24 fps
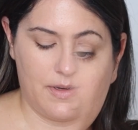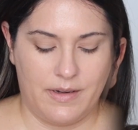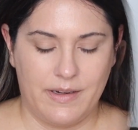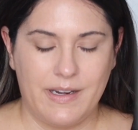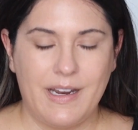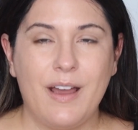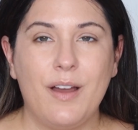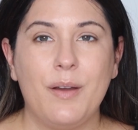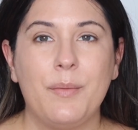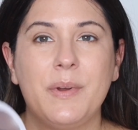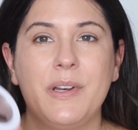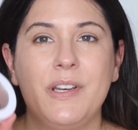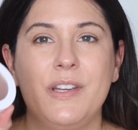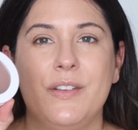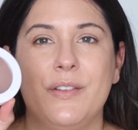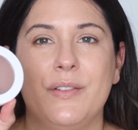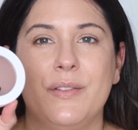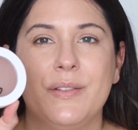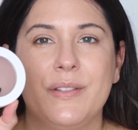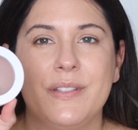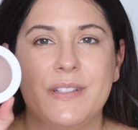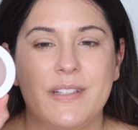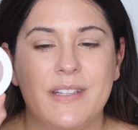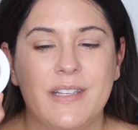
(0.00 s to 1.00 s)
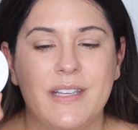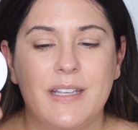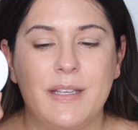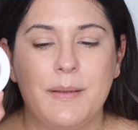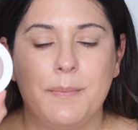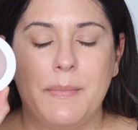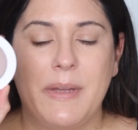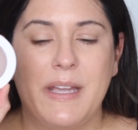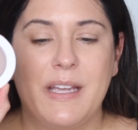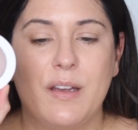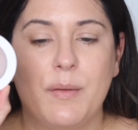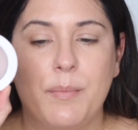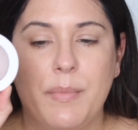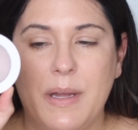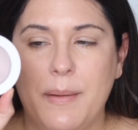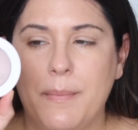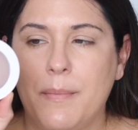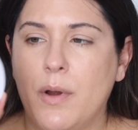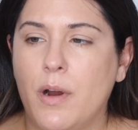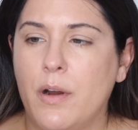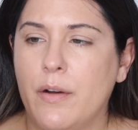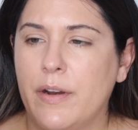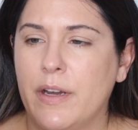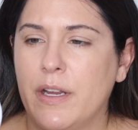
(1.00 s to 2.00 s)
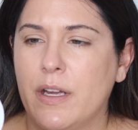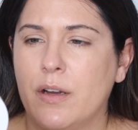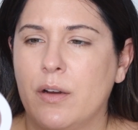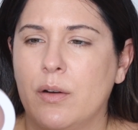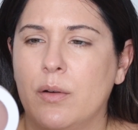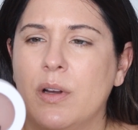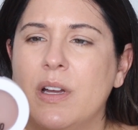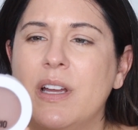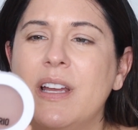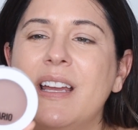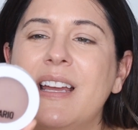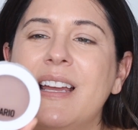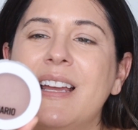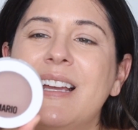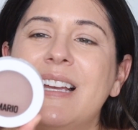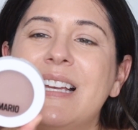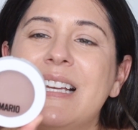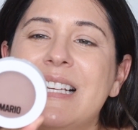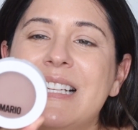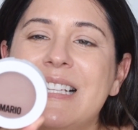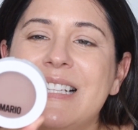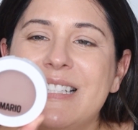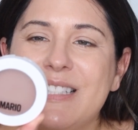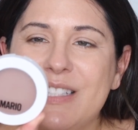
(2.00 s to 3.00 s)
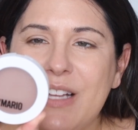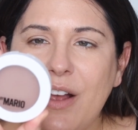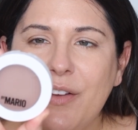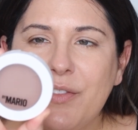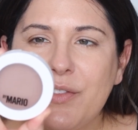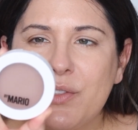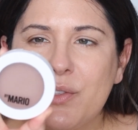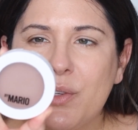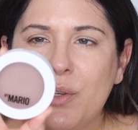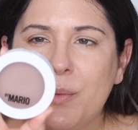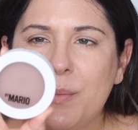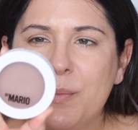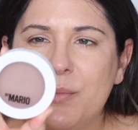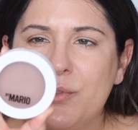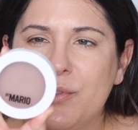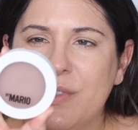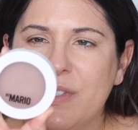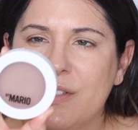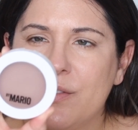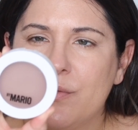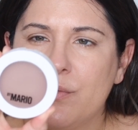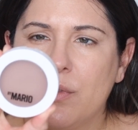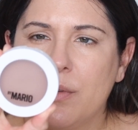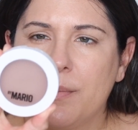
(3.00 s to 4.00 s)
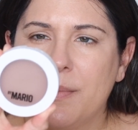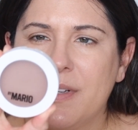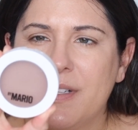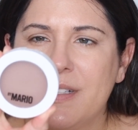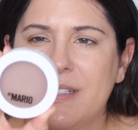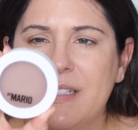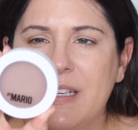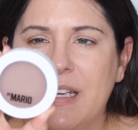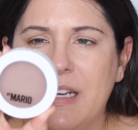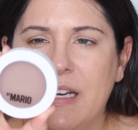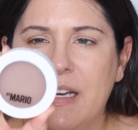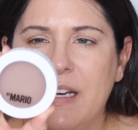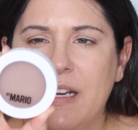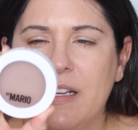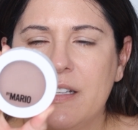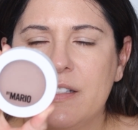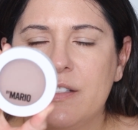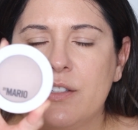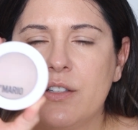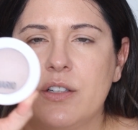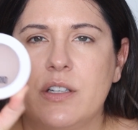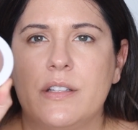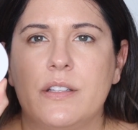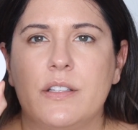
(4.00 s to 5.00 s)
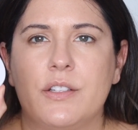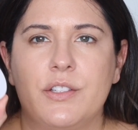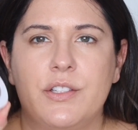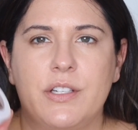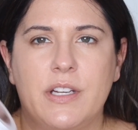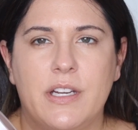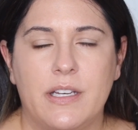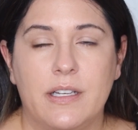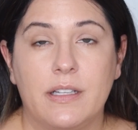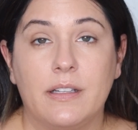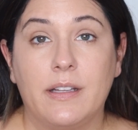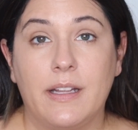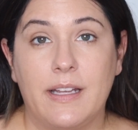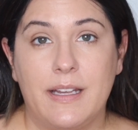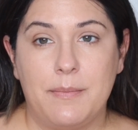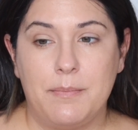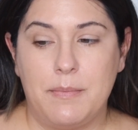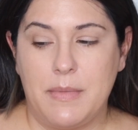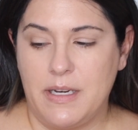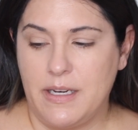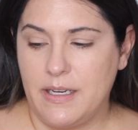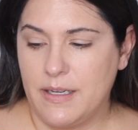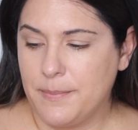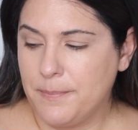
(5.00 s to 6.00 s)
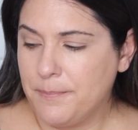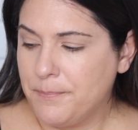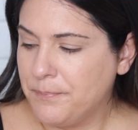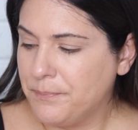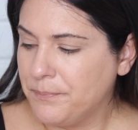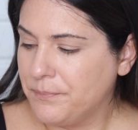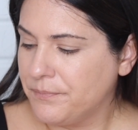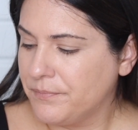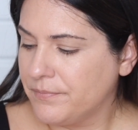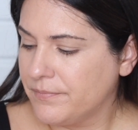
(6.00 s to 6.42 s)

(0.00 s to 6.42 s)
Now I'm going to use the Makeup by Mario Soft Sculpt Transforming Skin Enhancer in the shade Light Medium.